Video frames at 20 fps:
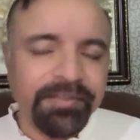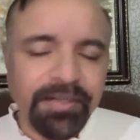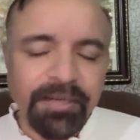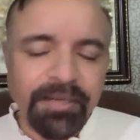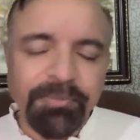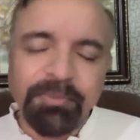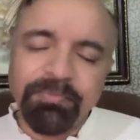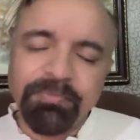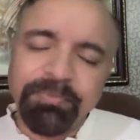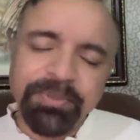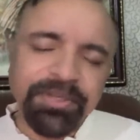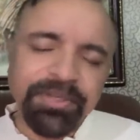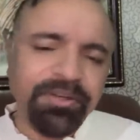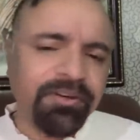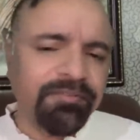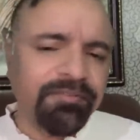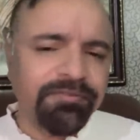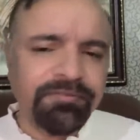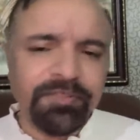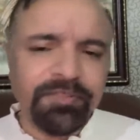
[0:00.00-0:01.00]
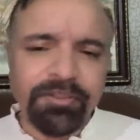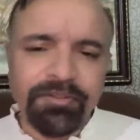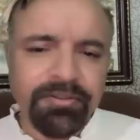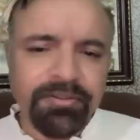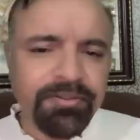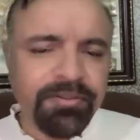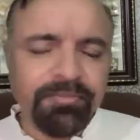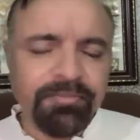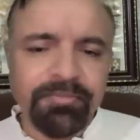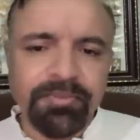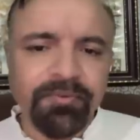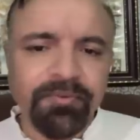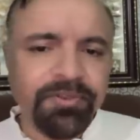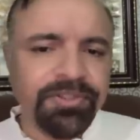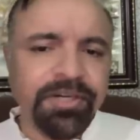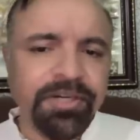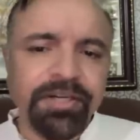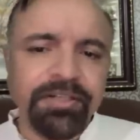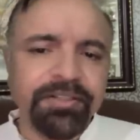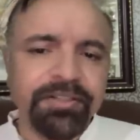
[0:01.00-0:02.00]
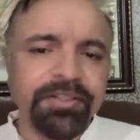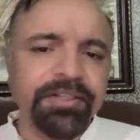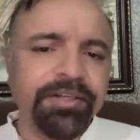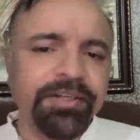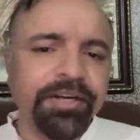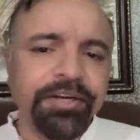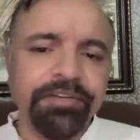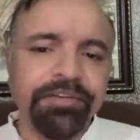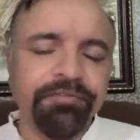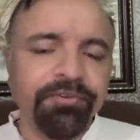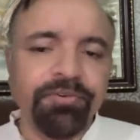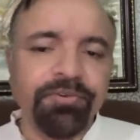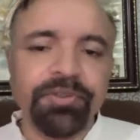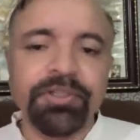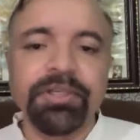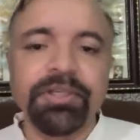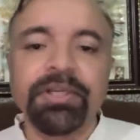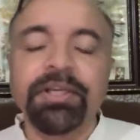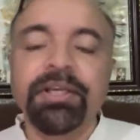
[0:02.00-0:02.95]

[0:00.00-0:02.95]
I mean, peak of terrorism was 93, 94.